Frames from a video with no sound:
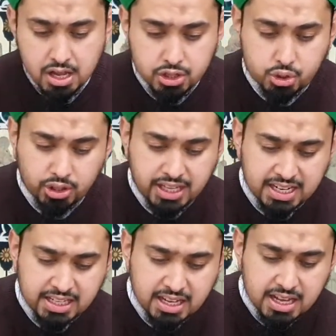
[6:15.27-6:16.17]
So
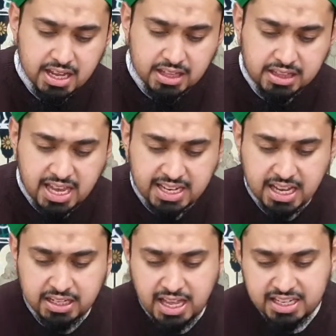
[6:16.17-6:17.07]
that they
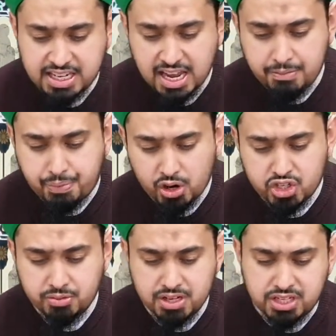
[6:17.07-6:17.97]
can attain
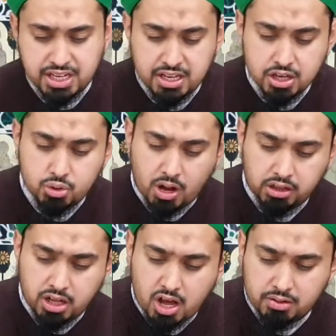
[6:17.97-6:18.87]
proximity to
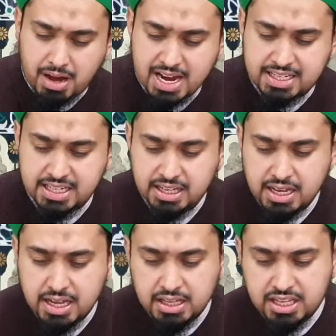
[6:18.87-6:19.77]
Allah Almighty,
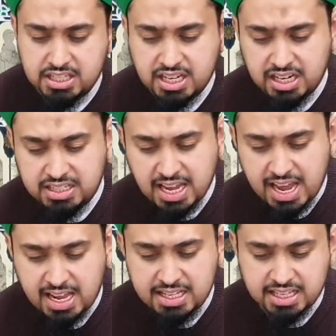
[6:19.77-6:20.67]
this
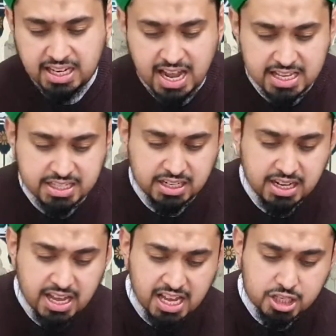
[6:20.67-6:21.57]
contains a lesson,
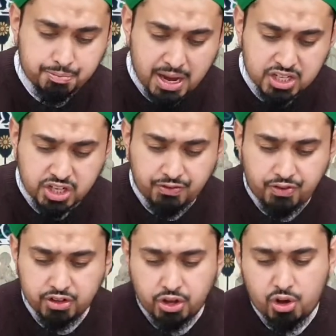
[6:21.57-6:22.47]
especially
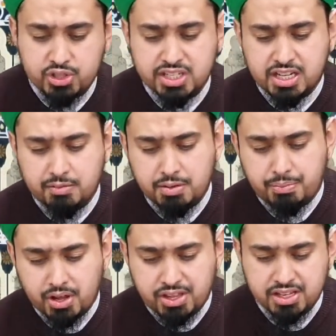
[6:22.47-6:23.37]
for those Islamic
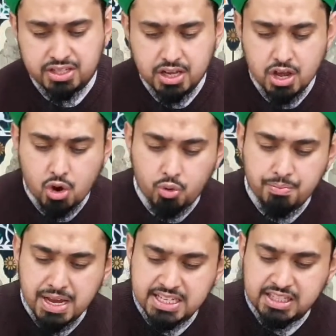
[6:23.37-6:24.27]
brothers who
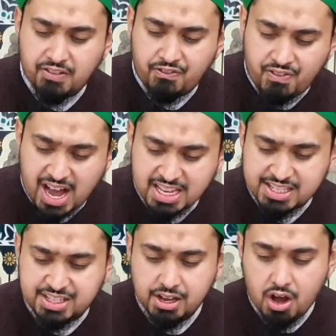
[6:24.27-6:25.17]
miss the
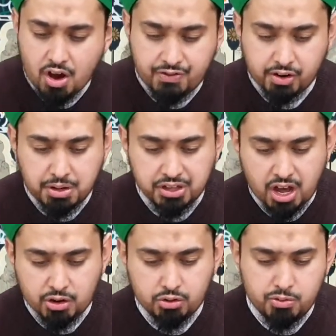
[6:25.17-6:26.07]
fasts of
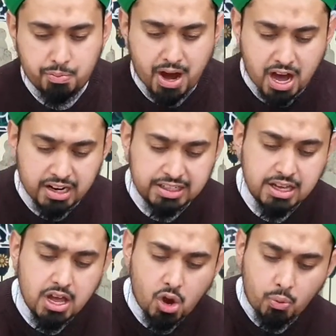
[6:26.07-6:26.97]
Ramadan or Mubarak
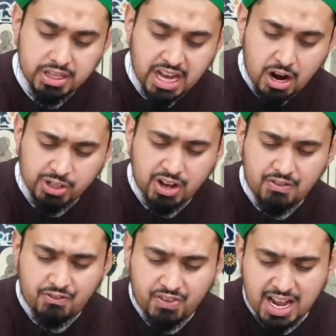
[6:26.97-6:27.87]
without a
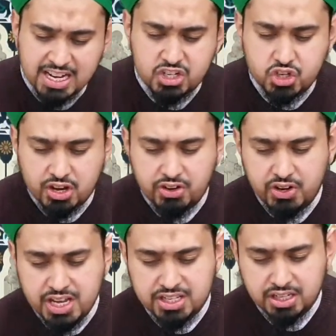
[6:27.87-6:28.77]
valid Shari
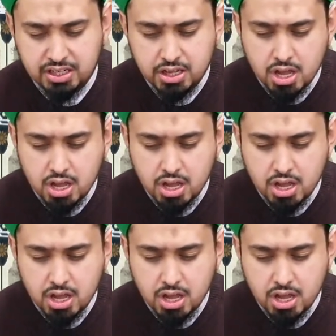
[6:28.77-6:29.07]
reason,